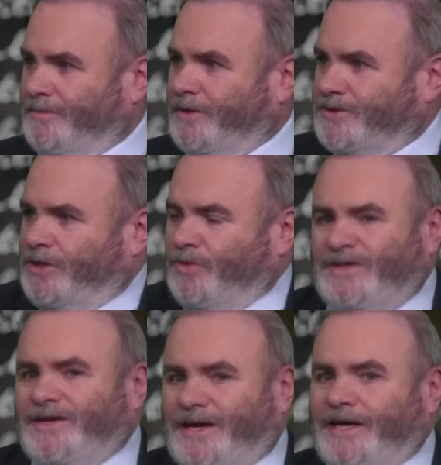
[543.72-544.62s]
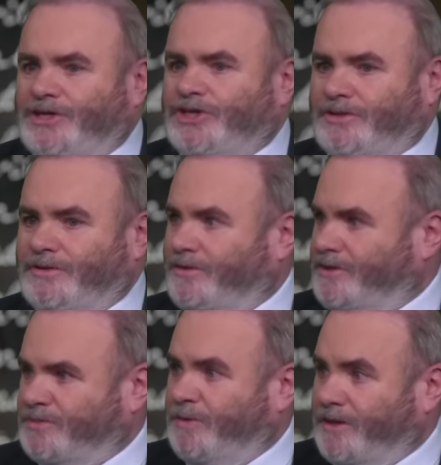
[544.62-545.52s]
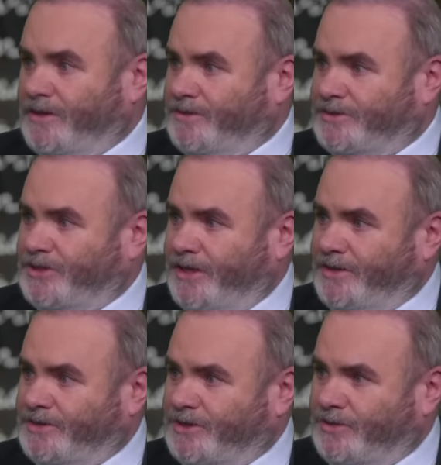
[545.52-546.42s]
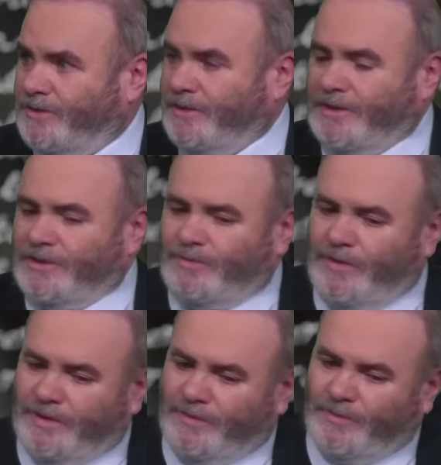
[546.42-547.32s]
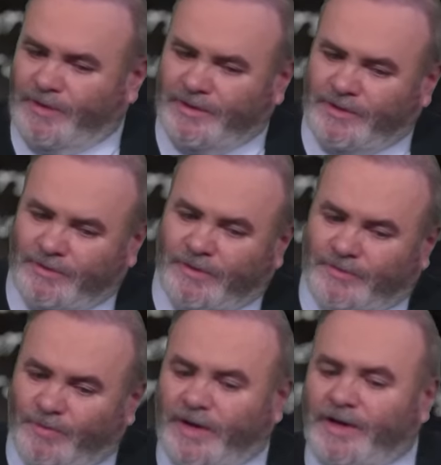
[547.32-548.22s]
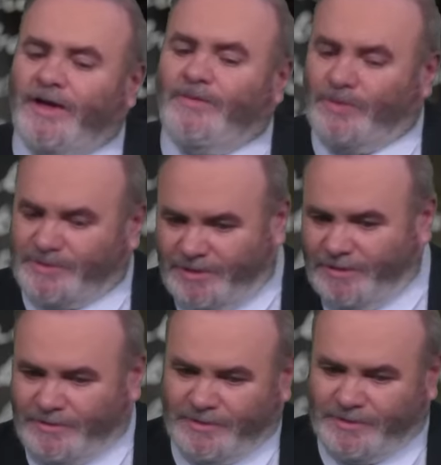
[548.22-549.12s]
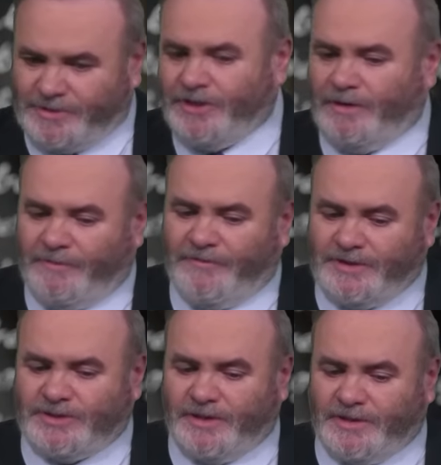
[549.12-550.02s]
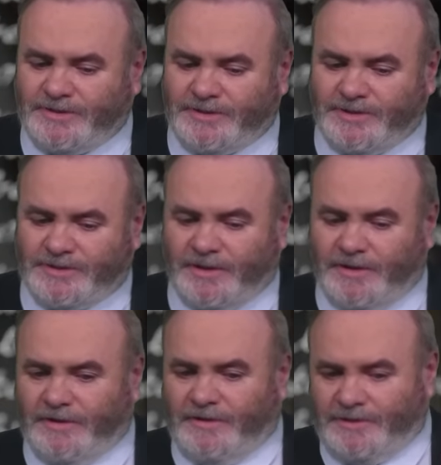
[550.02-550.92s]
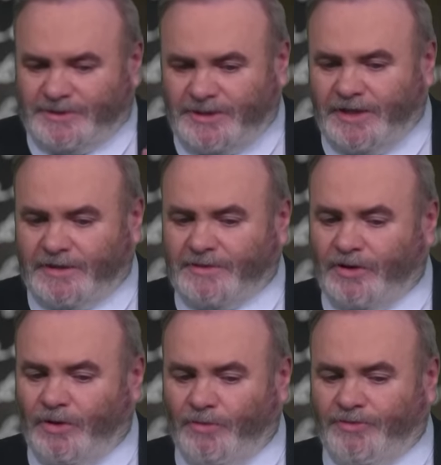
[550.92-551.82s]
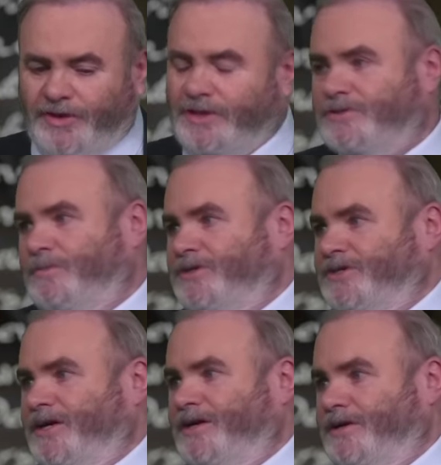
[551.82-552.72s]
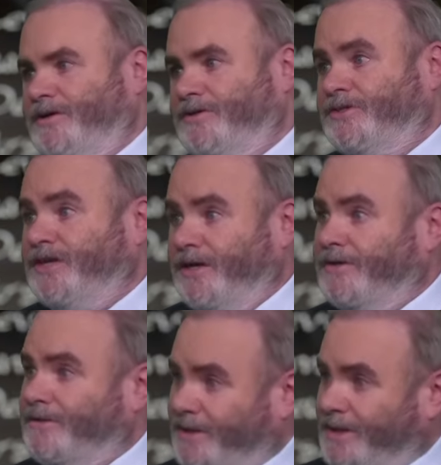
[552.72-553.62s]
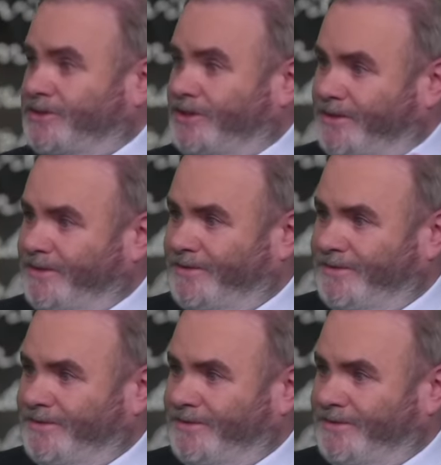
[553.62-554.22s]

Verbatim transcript: there's no indication that the speaker has changed. So mm. when you, the way I want to look at the psalm eventually is just seeing the whole thing as messianic yeah. and seeing that actually